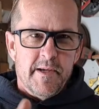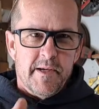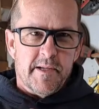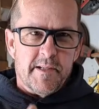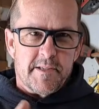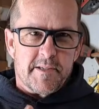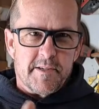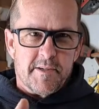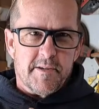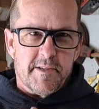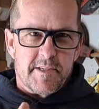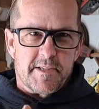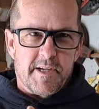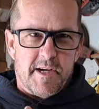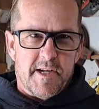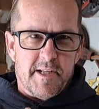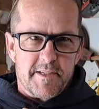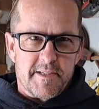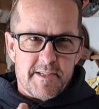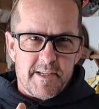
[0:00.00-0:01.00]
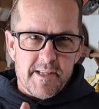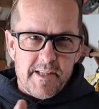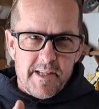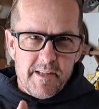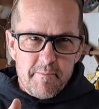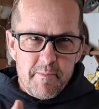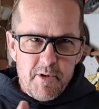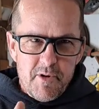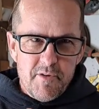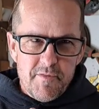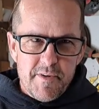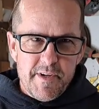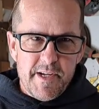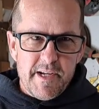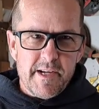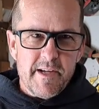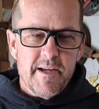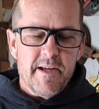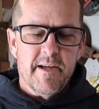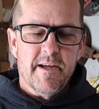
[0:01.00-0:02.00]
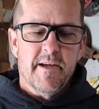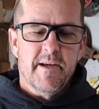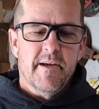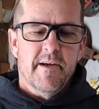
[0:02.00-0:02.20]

And so it's constantly moving